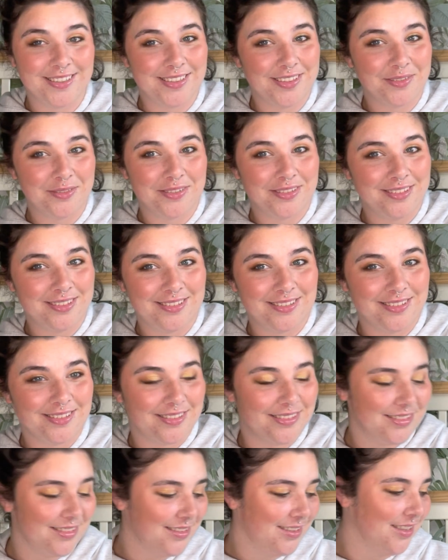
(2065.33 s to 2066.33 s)
if I'm honest,
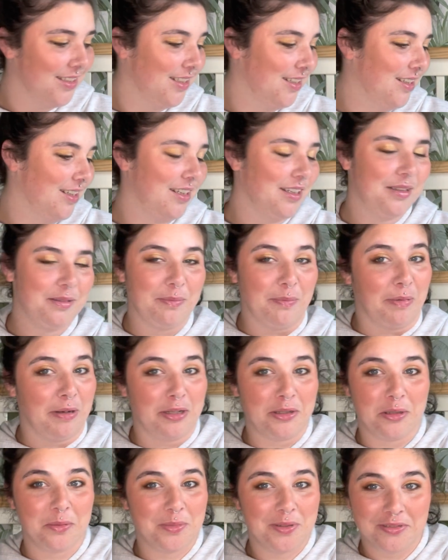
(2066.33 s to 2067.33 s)
but I
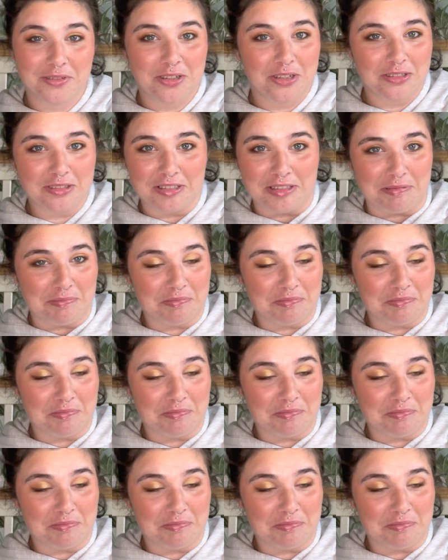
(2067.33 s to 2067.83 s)
could be wrong.